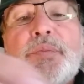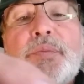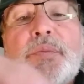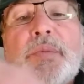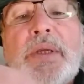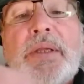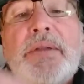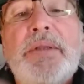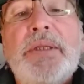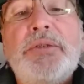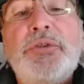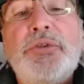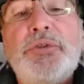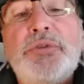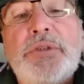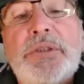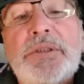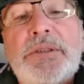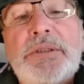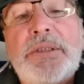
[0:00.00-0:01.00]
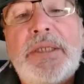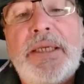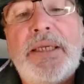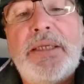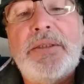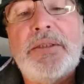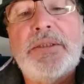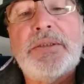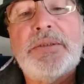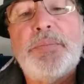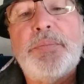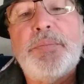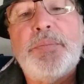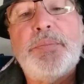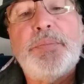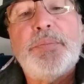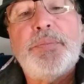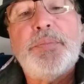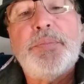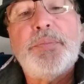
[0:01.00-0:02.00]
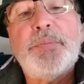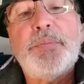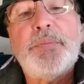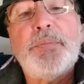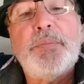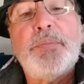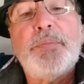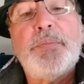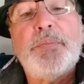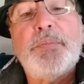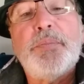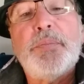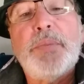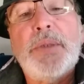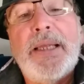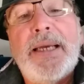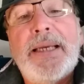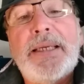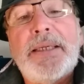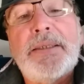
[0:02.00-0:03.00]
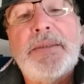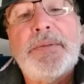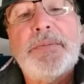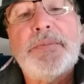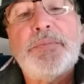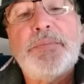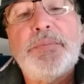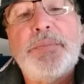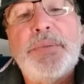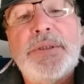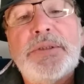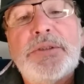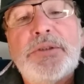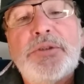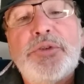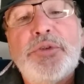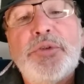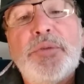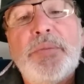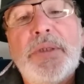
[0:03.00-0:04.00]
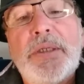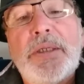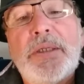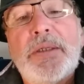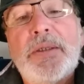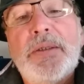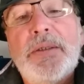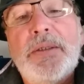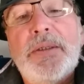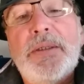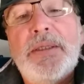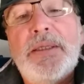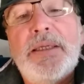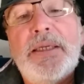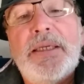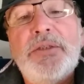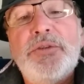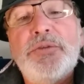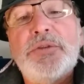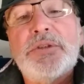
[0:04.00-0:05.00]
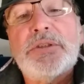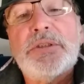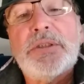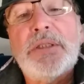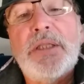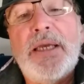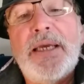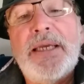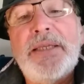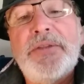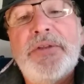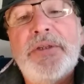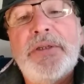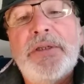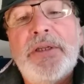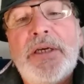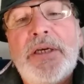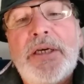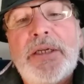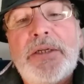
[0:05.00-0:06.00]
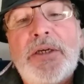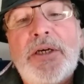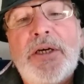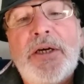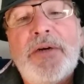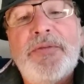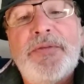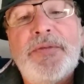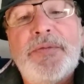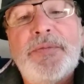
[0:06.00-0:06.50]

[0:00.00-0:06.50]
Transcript: and then you just take this black piece of tubing and you slide the knot off.